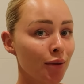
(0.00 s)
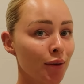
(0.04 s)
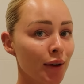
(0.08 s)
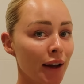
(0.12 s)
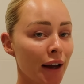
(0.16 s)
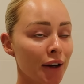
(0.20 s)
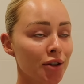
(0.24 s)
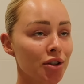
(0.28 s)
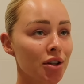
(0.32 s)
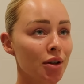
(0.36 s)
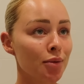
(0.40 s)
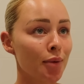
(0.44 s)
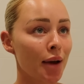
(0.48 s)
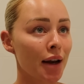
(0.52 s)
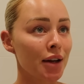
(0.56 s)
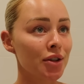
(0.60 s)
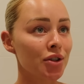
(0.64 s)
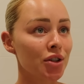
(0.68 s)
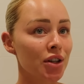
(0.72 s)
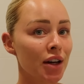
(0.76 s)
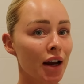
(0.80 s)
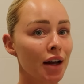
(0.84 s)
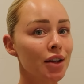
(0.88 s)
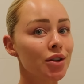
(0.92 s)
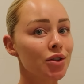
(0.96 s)
We actually
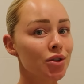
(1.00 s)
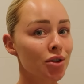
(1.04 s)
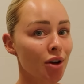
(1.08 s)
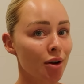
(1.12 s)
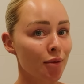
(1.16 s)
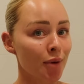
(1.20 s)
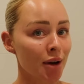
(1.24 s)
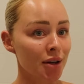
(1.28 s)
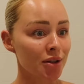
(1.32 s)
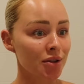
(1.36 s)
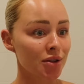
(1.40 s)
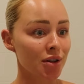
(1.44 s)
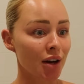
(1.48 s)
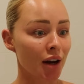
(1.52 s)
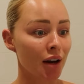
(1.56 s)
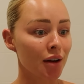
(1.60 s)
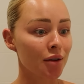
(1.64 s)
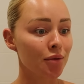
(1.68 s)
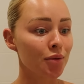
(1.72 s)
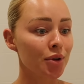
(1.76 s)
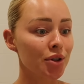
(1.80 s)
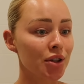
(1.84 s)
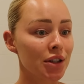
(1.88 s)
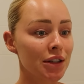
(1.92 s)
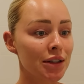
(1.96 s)
managed to get so much
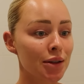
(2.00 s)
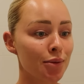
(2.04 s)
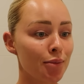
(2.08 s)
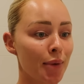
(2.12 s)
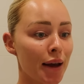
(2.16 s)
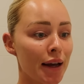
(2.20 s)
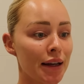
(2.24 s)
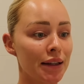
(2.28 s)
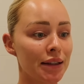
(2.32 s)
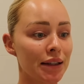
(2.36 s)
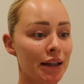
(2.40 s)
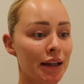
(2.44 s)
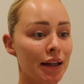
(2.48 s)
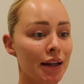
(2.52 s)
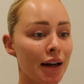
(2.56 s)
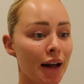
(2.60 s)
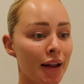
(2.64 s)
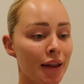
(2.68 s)
done, which is amazing.